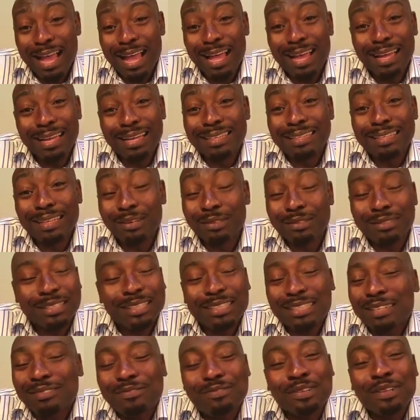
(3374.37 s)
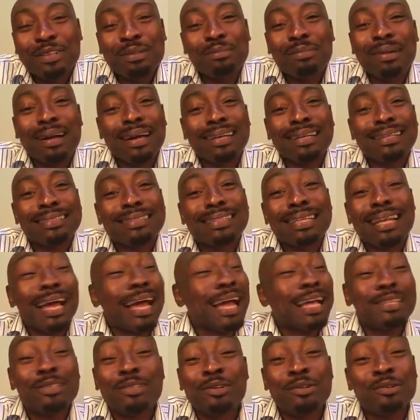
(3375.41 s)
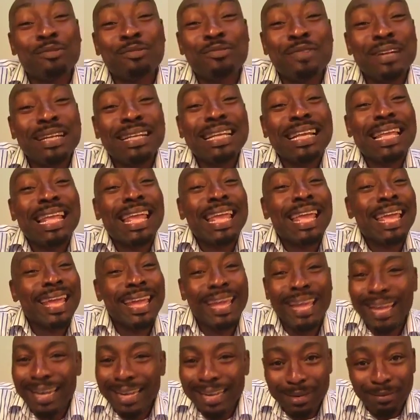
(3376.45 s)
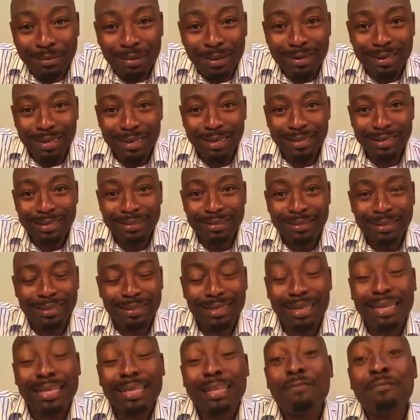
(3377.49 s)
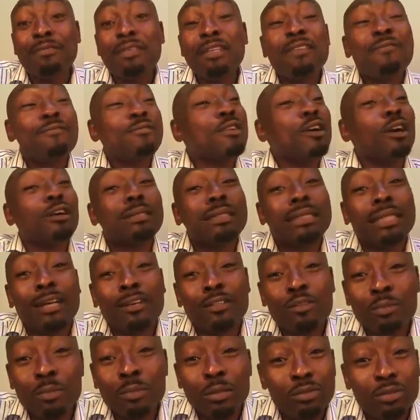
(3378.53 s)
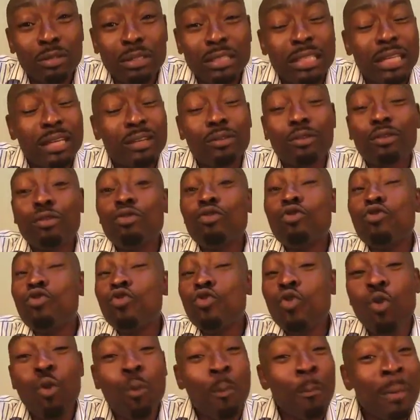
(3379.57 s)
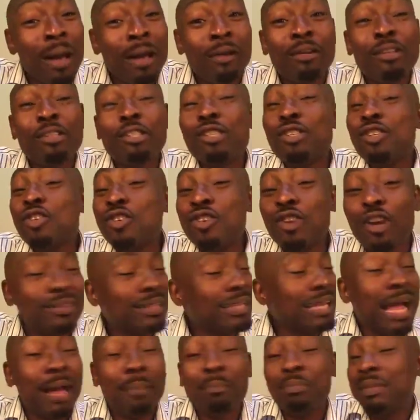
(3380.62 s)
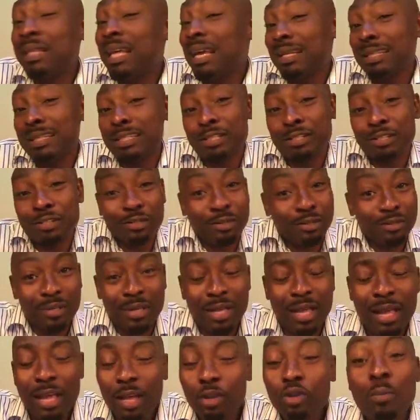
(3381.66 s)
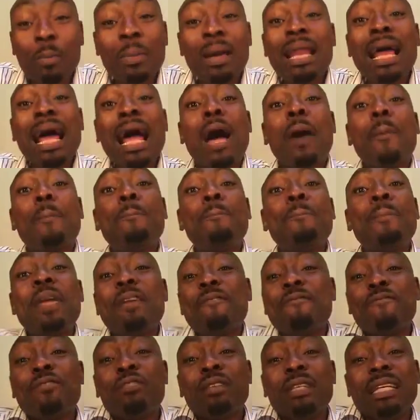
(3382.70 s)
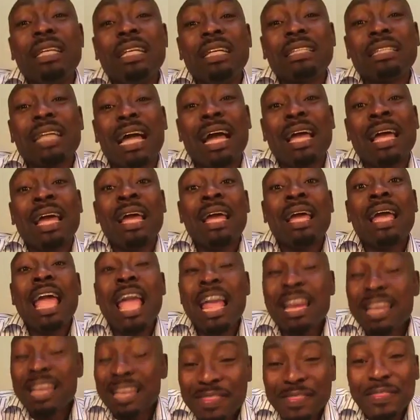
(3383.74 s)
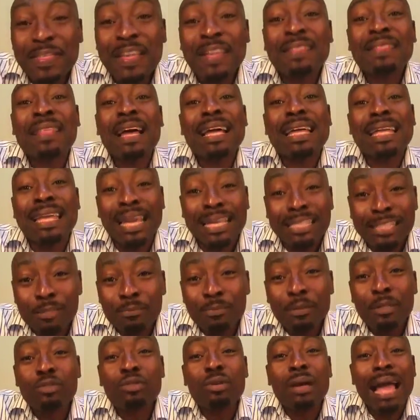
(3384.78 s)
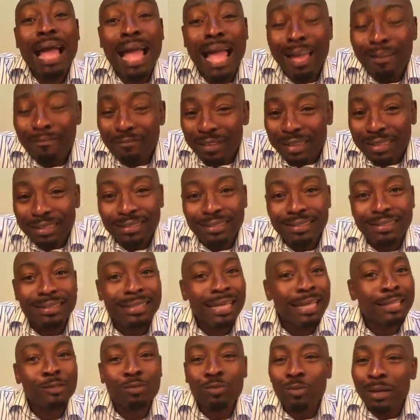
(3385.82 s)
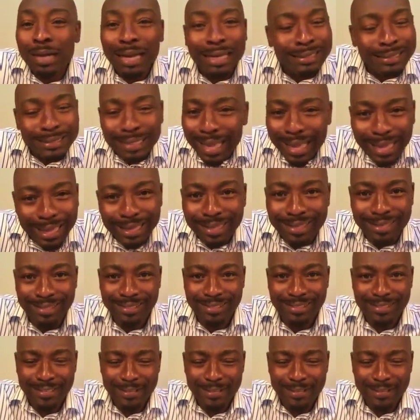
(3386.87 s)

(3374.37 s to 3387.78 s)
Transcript: I was telling a friend of mine, I said, I don't really care about anything. Like, even if God tells me today, no marriage, nothing, I'm telling you, no matter how painful it is, anything that gets me to heaven, that's what I take.